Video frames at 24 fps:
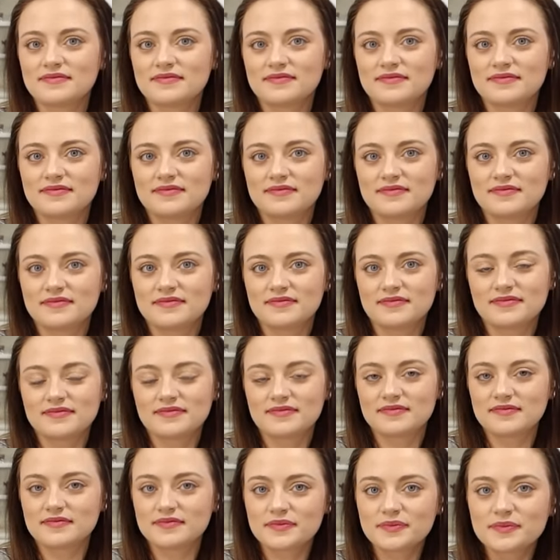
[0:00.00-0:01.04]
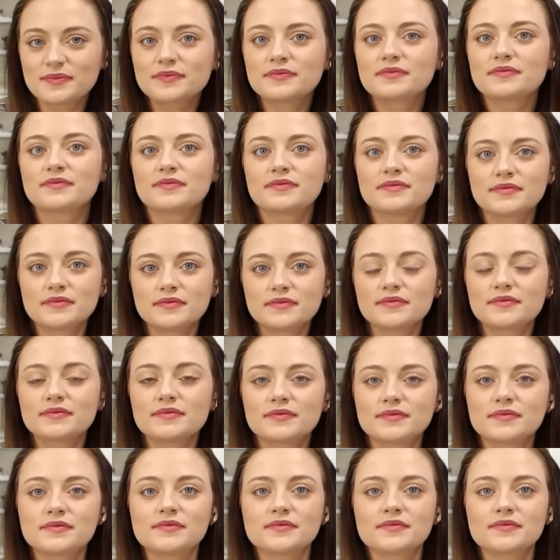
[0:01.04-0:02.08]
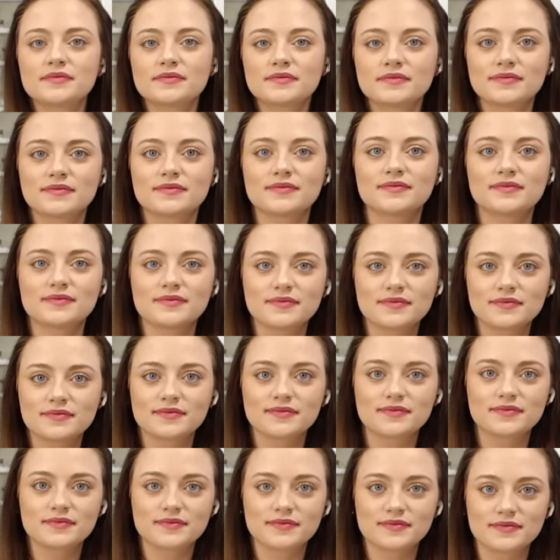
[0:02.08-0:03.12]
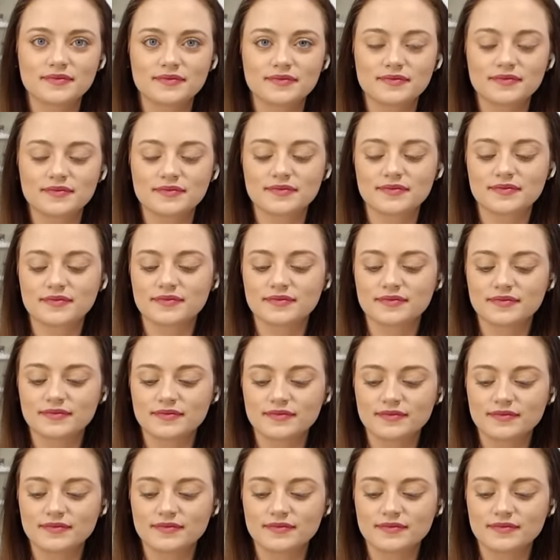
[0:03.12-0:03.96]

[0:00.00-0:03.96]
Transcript: [no speech]